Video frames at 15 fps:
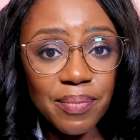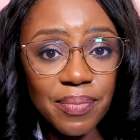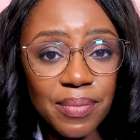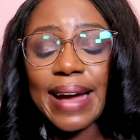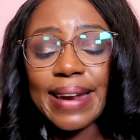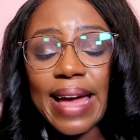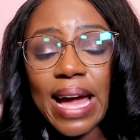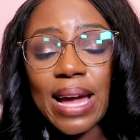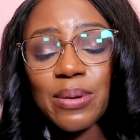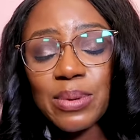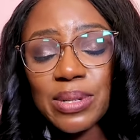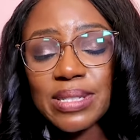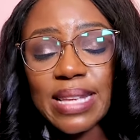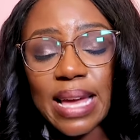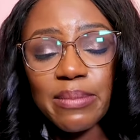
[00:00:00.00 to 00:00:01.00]
And I
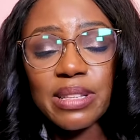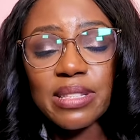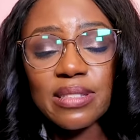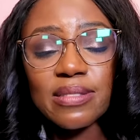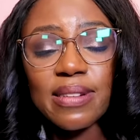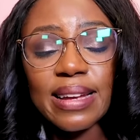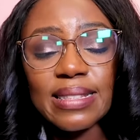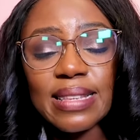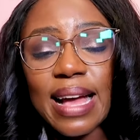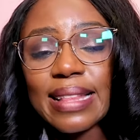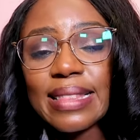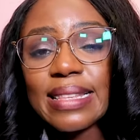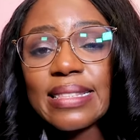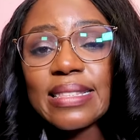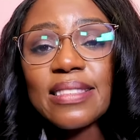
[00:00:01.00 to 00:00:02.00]
will demonstrate.
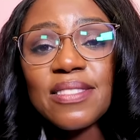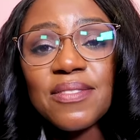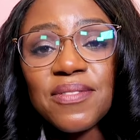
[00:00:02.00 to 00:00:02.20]
And this is